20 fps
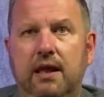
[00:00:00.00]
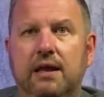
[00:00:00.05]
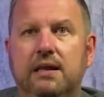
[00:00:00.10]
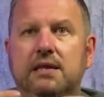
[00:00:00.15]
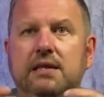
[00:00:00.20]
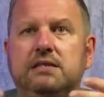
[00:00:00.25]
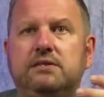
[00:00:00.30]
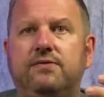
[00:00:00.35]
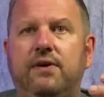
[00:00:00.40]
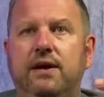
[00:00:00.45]

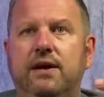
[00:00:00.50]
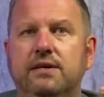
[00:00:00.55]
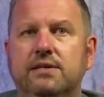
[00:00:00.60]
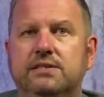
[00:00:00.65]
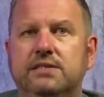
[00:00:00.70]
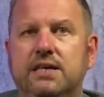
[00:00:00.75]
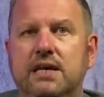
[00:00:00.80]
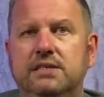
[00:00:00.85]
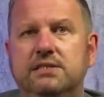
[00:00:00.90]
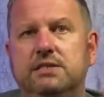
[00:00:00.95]
Let's find a
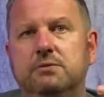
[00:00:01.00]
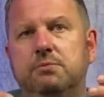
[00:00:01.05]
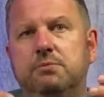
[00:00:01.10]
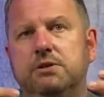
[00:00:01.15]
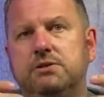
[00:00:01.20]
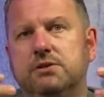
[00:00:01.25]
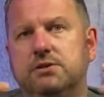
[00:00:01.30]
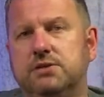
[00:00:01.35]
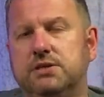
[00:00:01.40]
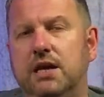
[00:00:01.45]
sensible,
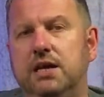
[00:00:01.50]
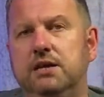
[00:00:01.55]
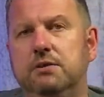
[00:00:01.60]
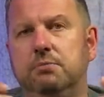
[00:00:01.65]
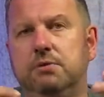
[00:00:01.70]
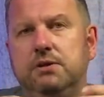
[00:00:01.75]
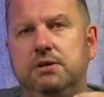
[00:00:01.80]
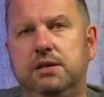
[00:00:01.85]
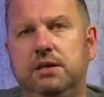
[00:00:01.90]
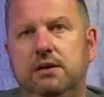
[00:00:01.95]

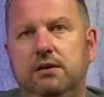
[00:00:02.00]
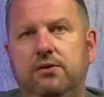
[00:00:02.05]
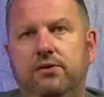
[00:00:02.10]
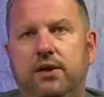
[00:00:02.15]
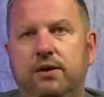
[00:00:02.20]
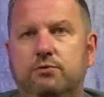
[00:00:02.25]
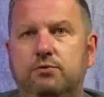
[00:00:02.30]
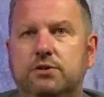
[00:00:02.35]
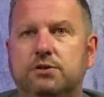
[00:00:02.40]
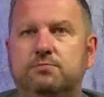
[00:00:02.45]
sustainable deal
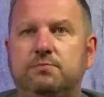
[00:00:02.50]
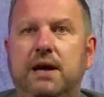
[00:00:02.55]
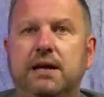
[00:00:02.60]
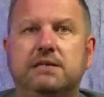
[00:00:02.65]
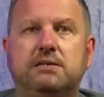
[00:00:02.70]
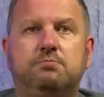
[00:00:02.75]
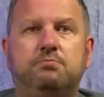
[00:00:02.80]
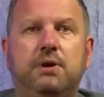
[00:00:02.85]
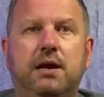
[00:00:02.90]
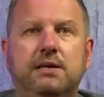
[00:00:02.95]
that
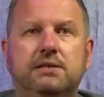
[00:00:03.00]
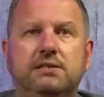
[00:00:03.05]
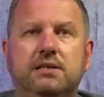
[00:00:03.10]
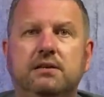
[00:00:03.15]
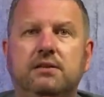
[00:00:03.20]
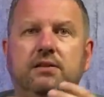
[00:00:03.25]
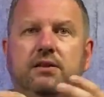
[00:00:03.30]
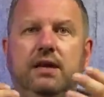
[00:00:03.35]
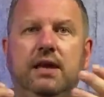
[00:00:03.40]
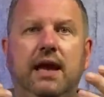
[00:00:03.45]
respects
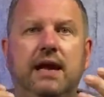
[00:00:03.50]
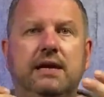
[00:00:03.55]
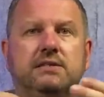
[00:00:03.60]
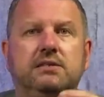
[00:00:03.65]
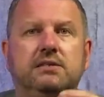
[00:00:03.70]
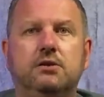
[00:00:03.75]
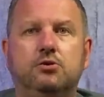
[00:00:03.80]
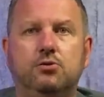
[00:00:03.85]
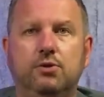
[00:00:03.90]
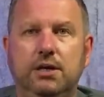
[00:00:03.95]
Brexit, the
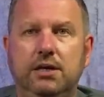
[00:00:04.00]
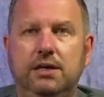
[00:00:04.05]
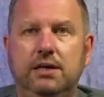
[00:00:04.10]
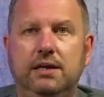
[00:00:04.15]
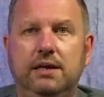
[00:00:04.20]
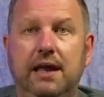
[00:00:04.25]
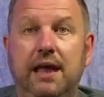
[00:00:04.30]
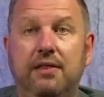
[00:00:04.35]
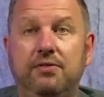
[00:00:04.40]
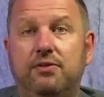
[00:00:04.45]
exit
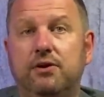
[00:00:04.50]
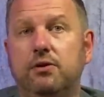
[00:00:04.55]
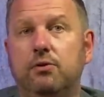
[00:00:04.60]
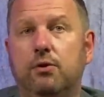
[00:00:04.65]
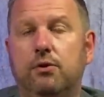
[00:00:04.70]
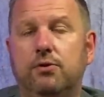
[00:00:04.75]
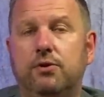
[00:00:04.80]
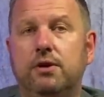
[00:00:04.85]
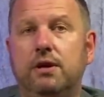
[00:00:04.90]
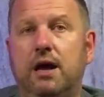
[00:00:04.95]
treaty, and the
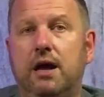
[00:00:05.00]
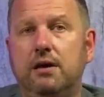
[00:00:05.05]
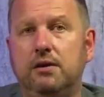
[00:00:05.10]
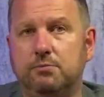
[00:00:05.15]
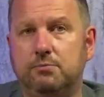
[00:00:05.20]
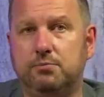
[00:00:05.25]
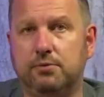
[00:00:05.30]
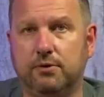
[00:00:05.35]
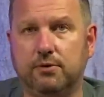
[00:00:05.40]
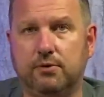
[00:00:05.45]
Northern
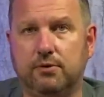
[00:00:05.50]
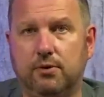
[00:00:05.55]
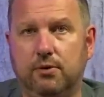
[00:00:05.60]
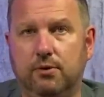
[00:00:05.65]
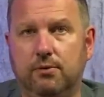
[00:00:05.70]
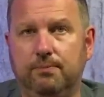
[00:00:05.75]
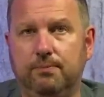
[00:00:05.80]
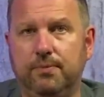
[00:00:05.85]
Ireland Protocol,